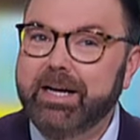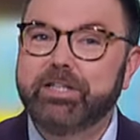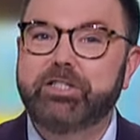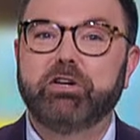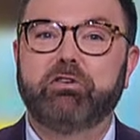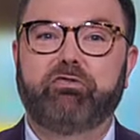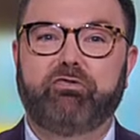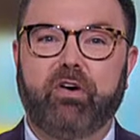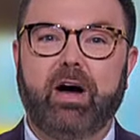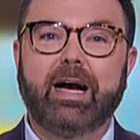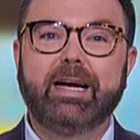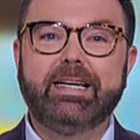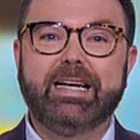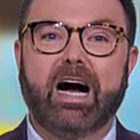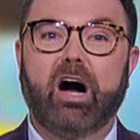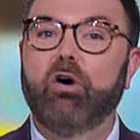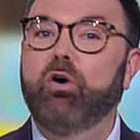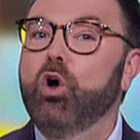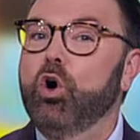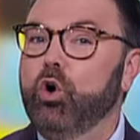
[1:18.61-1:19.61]
to find
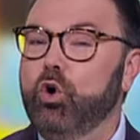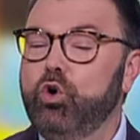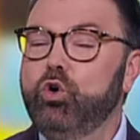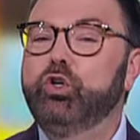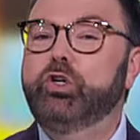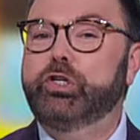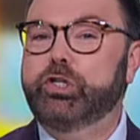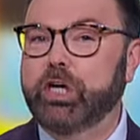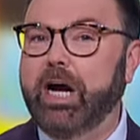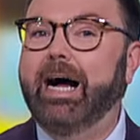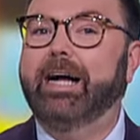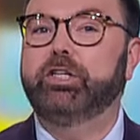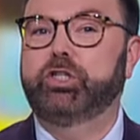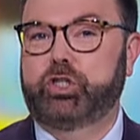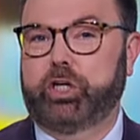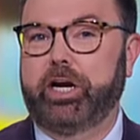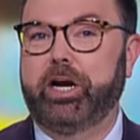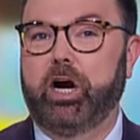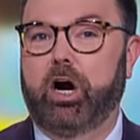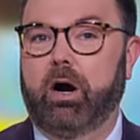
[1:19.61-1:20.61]
out who shot
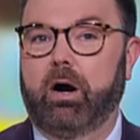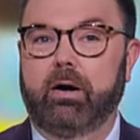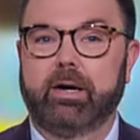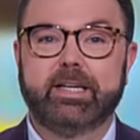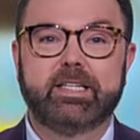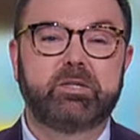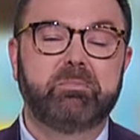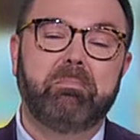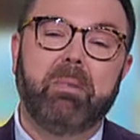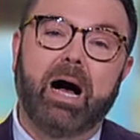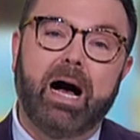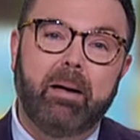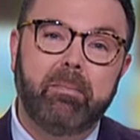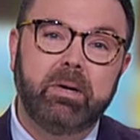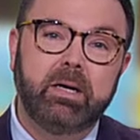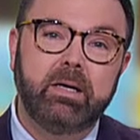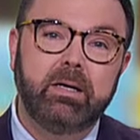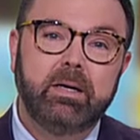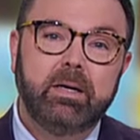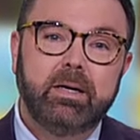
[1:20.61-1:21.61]
J.R., his
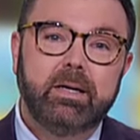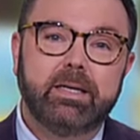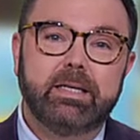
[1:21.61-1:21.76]
mama,